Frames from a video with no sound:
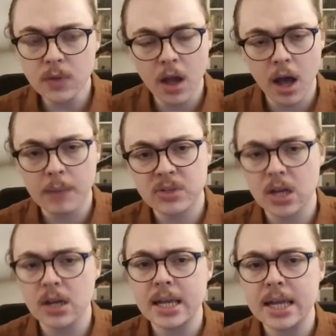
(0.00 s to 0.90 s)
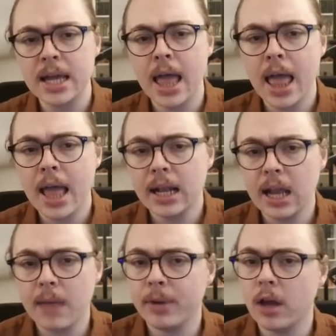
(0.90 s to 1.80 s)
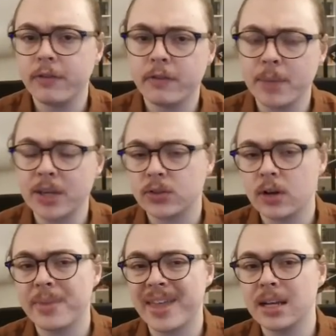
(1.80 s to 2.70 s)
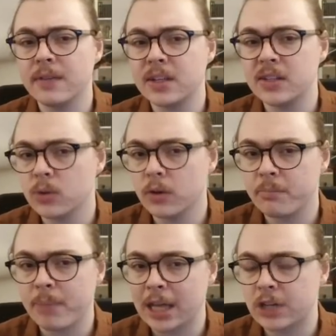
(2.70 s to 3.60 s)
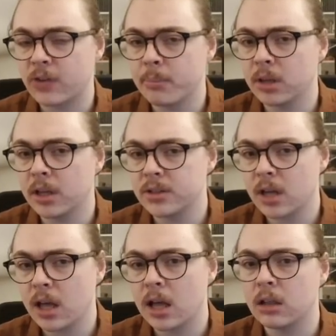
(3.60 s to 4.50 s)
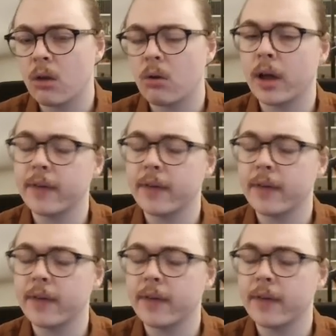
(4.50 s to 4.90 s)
I'm Tarke. Let me know if you've messed around with any of these sort of Petrified Blood low life